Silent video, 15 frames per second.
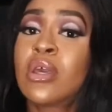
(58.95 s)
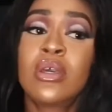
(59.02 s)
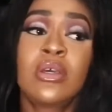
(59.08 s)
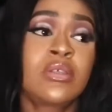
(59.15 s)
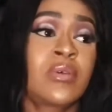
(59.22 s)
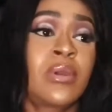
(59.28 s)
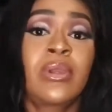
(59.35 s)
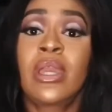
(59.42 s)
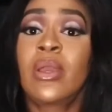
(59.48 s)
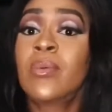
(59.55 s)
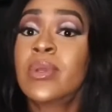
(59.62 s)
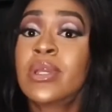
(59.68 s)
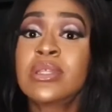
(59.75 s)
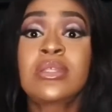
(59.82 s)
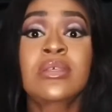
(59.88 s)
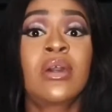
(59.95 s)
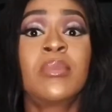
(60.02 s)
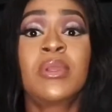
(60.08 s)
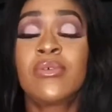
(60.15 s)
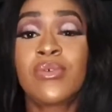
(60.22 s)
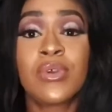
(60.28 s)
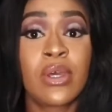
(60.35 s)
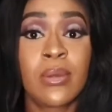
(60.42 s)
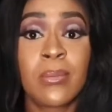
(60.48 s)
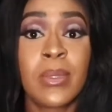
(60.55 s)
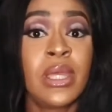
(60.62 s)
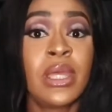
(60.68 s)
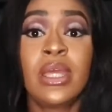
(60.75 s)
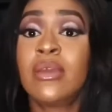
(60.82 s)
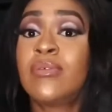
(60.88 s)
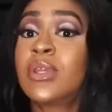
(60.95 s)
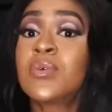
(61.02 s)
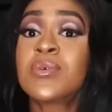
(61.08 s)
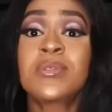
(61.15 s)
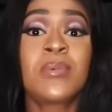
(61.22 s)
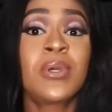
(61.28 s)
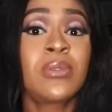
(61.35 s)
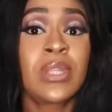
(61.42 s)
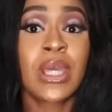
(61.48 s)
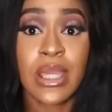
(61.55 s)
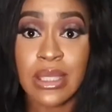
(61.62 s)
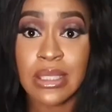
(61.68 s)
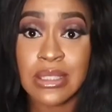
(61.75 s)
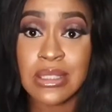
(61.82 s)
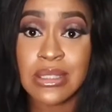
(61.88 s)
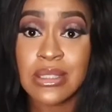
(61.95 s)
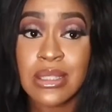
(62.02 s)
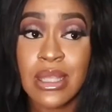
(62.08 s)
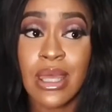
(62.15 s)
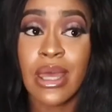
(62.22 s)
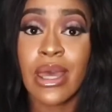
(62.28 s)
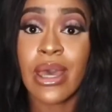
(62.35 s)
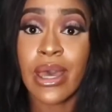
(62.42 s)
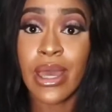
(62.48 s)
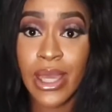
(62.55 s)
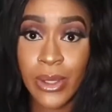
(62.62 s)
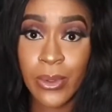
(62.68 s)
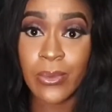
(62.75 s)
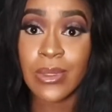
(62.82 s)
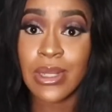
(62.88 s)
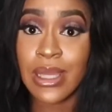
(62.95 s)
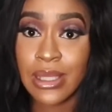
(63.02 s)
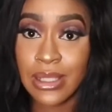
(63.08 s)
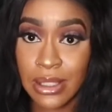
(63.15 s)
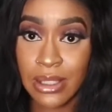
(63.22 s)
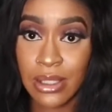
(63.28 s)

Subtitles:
So I don't care where it's coming from. If it don't smell nice, I don't like it,